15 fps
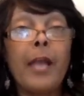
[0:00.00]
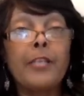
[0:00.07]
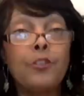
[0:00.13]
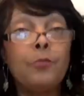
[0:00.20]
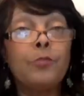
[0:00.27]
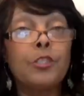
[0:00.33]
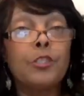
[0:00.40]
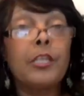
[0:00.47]
You
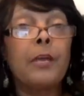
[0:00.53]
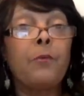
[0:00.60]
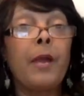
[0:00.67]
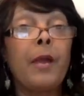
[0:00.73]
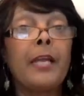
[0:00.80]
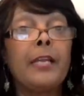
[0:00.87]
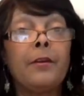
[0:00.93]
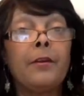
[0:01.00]
stay right
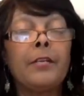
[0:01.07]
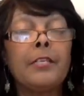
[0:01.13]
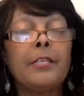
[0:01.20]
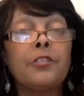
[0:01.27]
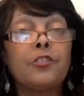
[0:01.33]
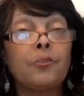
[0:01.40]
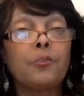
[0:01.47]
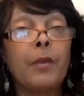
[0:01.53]
here in this
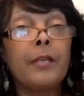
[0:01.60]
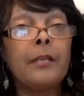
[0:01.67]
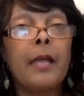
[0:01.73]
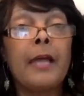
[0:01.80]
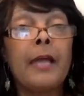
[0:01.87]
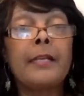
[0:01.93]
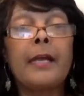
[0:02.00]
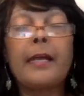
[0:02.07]
straight
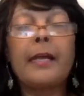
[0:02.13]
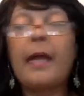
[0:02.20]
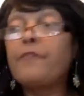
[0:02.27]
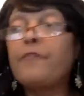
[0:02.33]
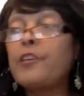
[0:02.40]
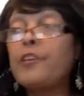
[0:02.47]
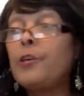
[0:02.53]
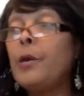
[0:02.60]
line I got for
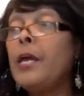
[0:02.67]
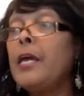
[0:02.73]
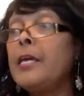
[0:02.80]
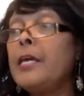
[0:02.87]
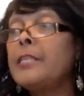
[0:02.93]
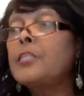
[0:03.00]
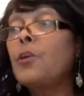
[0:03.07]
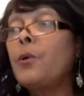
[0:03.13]
you. And
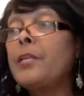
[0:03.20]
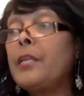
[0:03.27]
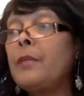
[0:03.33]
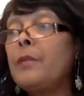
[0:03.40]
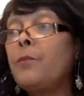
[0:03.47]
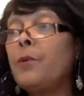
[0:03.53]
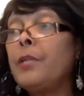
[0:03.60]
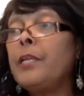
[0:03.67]
so
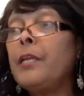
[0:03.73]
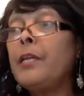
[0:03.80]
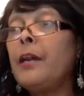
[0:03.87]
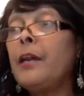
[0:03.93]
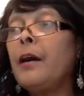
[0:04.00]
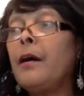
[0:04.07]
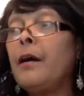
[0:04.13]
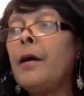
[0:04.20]
it really
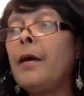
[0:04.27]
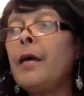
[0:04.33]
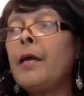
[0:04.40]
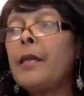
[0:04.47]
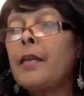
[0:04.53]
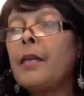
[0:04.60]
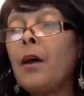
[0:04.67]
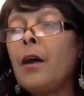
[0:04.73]

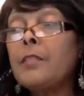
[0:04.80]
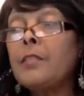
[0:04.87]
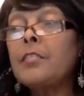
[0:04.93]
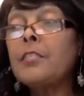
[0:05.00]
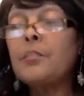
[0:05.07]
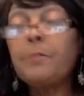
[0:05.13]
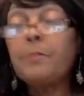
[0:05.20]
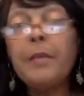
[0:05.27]
causes
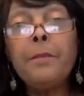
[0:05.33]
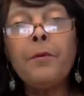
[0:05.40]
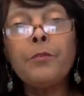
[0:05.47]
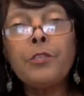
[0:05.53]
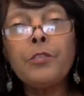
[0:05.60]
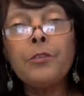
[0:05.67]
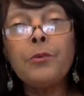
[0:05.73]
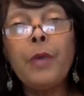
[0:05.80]
people
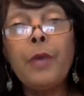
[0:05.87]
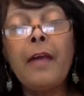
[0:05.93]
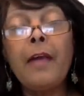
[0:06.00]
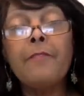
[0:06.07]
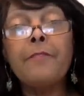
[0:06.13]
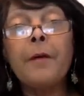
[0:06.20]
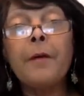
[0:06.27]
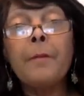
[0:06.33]
to
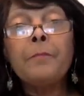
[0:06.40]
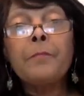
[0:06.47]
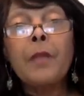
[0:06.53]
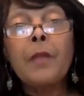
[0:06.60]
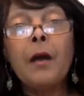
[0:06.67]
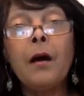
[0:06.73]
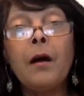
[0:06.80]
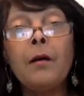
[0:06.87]
have
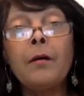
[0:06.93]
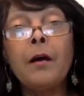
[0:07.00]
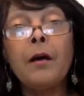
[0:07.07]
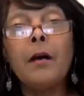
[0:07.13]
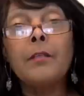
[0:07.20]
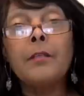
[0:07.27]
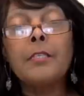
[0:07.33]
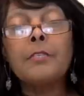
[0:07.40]

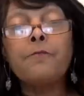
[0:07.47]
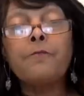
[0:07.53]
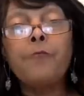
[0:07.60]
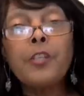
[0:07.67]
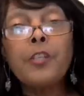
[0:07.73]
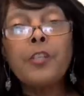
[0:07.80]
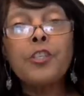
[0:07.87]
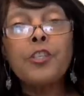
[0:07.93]

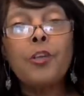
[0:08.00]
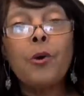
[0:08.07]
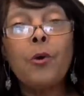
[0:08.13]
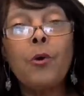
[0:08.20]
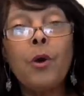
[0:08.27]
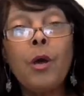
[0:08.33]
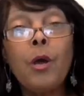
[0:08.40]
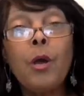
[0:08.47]
dysfunctional
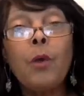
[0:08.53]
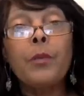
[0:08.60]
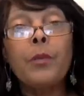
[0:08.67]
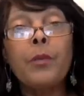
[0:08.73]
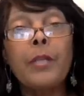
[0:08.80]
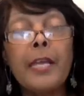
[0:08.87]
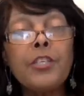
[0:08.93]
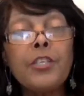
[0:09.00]

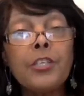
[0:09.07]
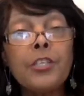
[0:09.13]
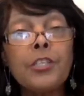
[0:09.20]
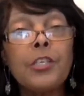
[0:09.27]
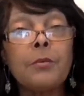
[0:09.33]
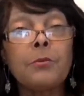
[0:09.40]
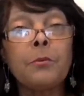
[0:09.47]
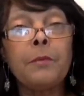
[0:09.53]

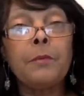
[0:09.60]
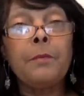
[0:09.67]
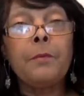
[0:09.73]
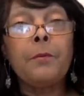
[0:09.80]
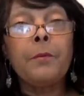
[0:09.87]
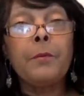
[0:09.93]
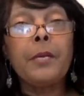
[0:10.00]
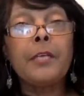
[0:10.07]
relationships with people,
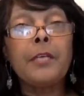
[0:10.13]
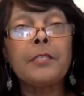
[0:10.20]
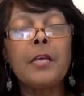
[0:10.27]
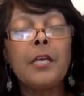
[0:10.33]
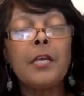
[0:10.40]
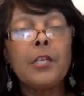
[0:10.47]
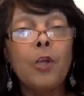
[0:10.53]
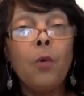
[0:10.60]
because
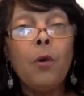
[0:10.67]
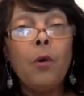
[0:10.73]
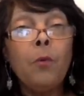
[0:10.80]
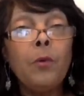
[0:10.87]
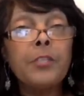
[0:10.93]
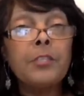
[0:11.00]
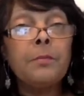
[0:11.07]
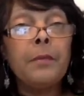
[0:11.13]
no one
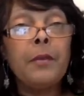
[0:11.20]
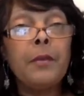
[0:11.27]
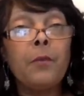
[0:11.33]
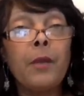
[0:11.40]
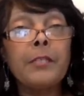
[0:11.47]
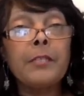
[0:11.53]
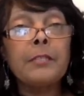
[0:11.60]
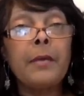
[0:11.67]
wants to be
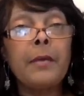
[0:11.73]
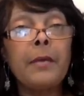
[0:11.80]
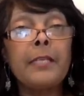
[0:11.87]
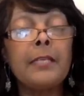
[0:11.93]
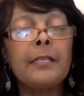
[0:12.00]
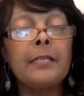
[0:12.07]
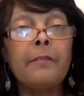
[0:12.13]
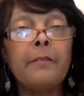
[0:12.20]
around somebody that
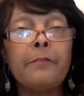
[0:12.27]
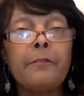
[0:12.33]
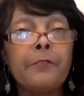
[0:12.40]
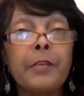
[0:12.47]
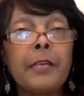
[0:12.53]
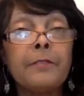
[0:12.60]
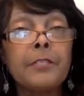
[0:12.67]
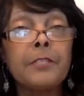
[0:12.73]
never
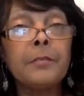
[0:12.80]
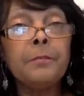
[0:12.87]
forgives them.